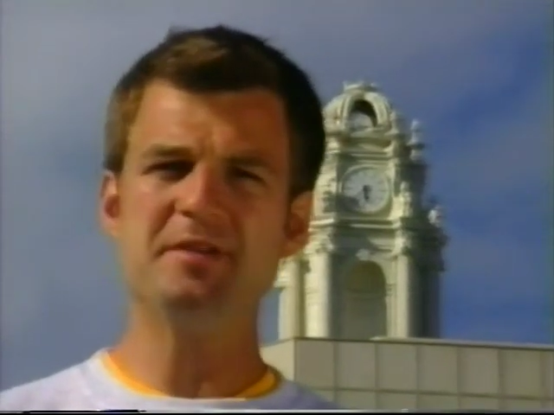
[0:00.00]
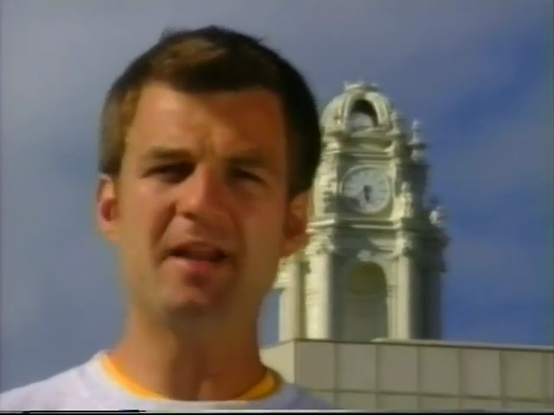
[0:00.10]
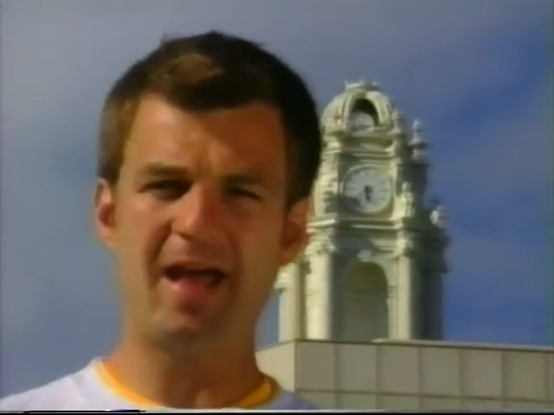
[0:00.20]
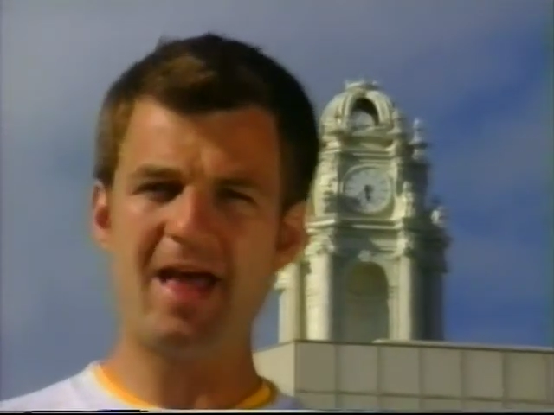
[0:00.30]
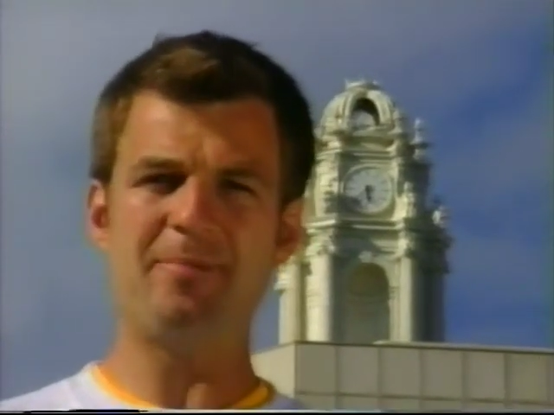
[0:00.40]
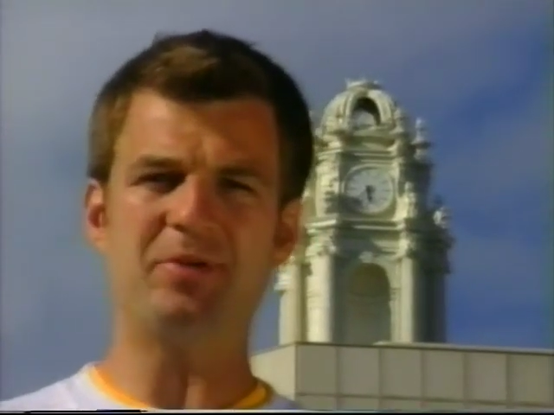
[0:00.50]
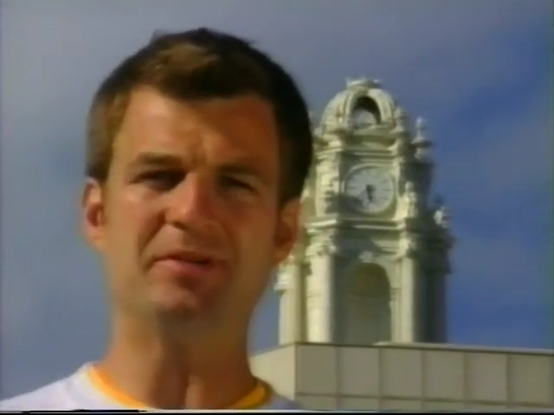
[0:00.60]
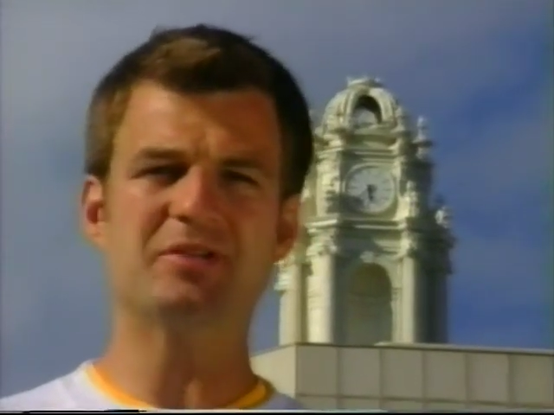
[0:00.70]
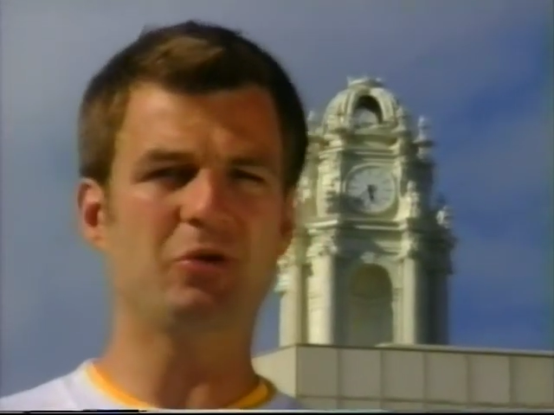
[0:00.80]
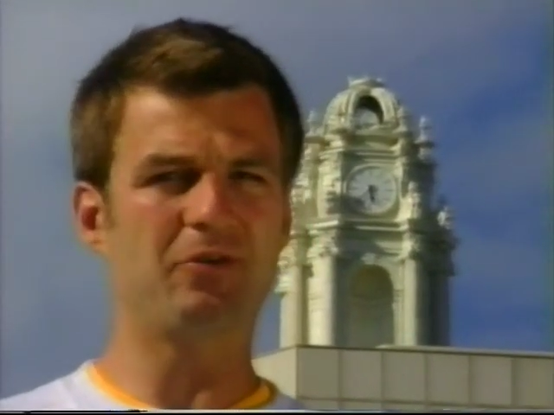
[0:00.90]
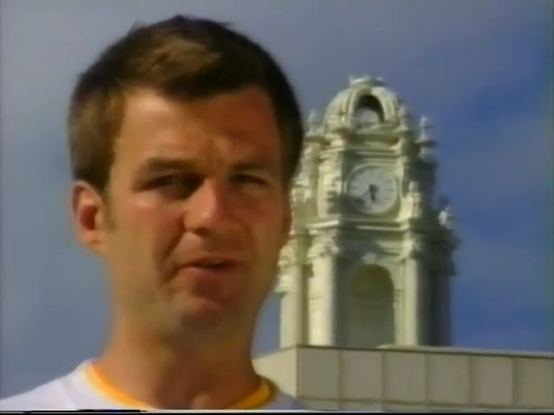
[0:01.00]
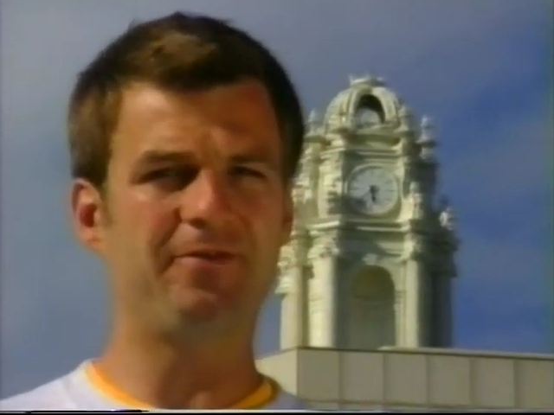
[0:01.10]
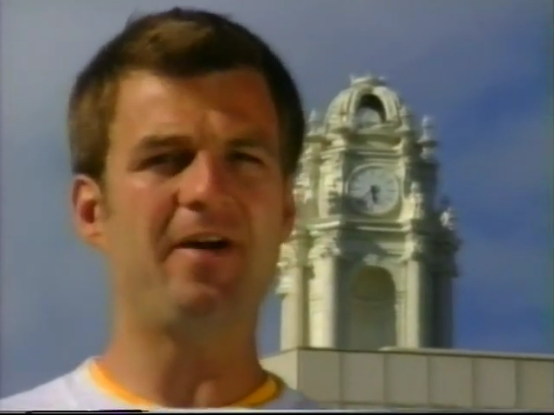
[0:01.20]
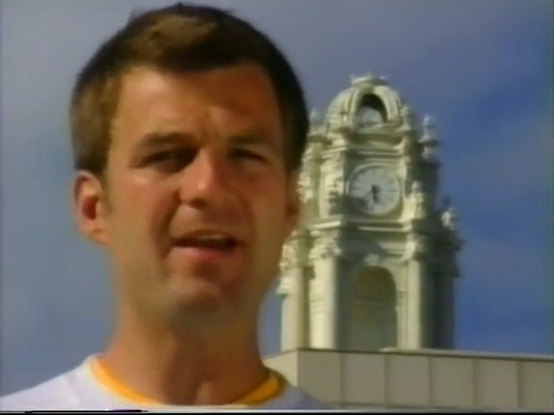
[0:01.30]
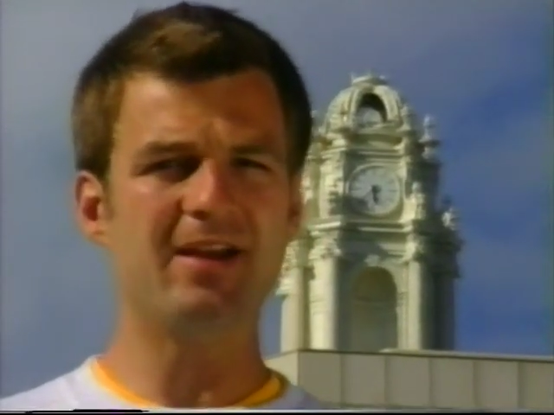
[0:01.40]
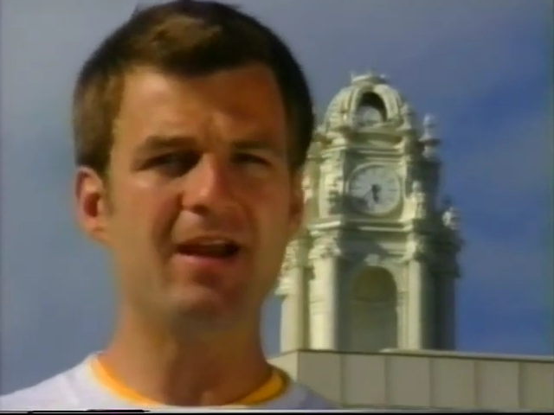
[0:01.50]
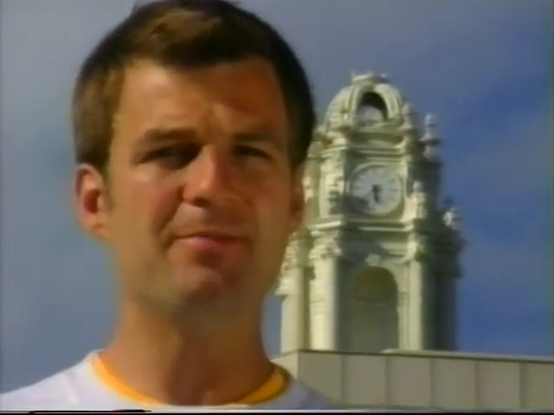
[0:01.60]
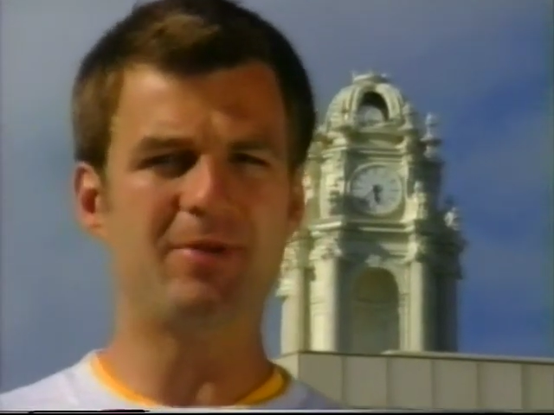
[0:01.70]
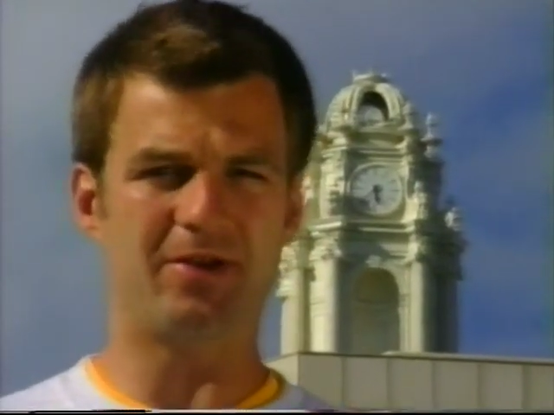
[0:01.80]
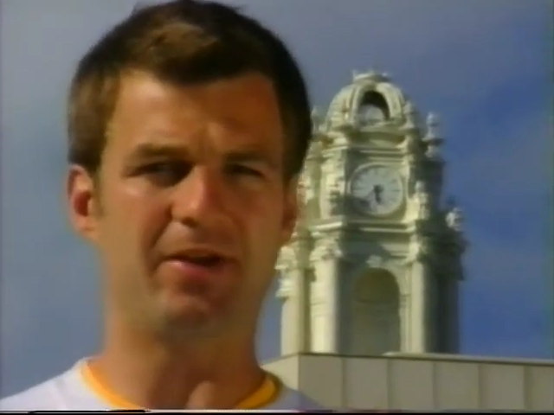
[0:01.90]
that happens over a
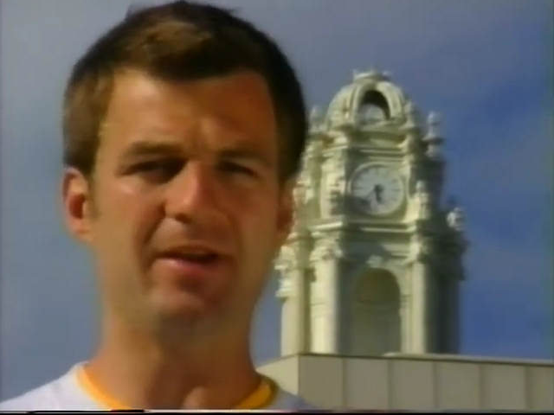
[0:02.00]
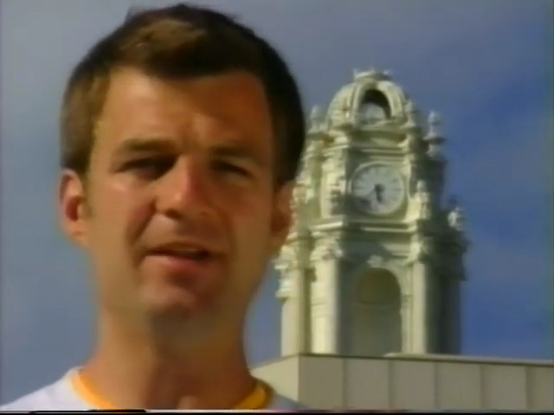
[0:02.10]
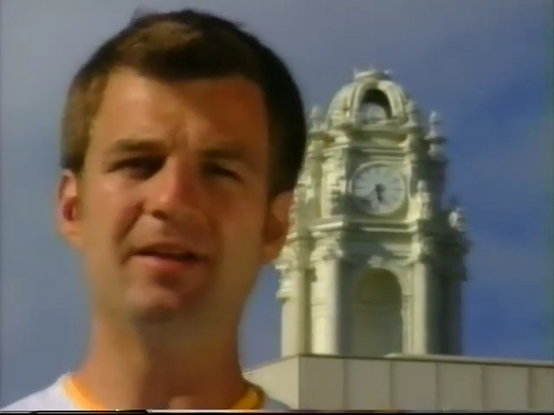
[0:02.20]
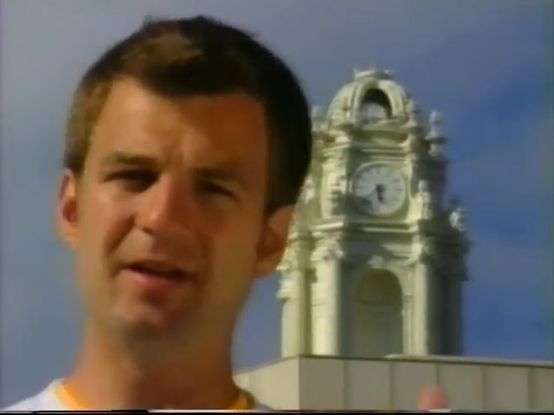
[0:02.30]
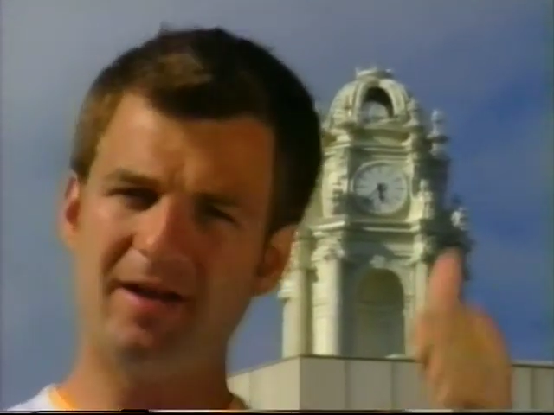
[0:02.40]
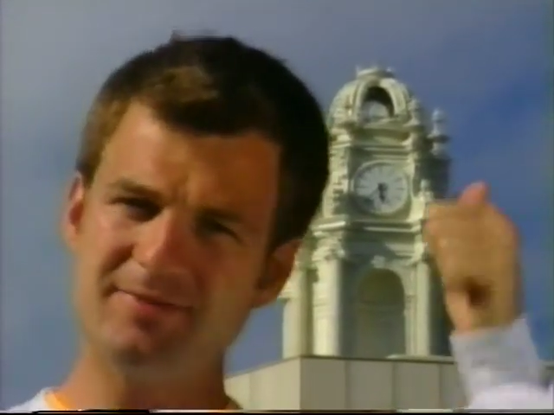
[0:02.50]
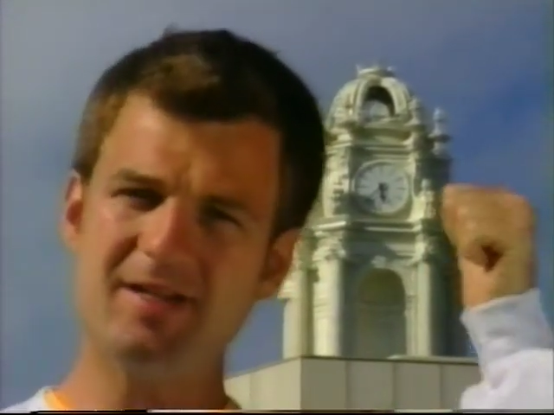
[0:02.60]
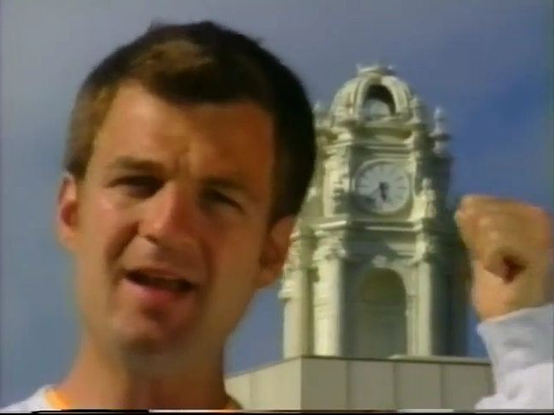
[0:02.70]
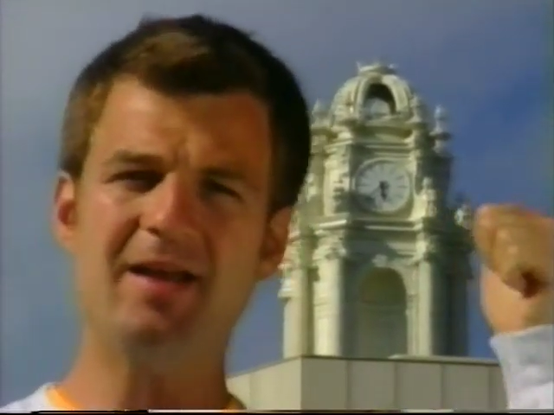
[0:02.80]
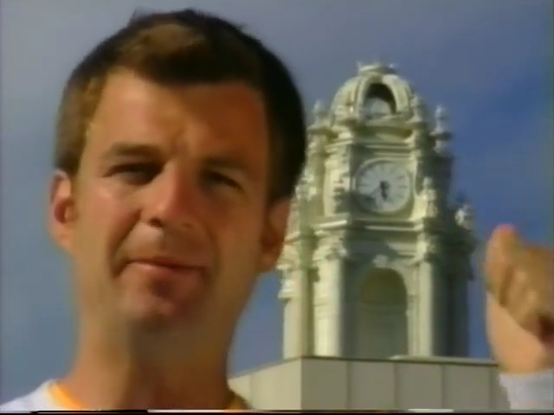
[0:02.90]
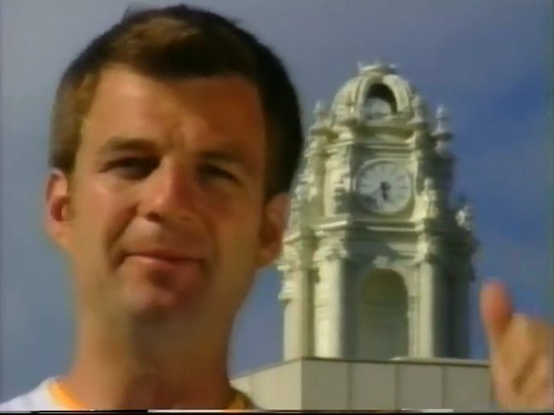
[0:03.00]
finite period of time.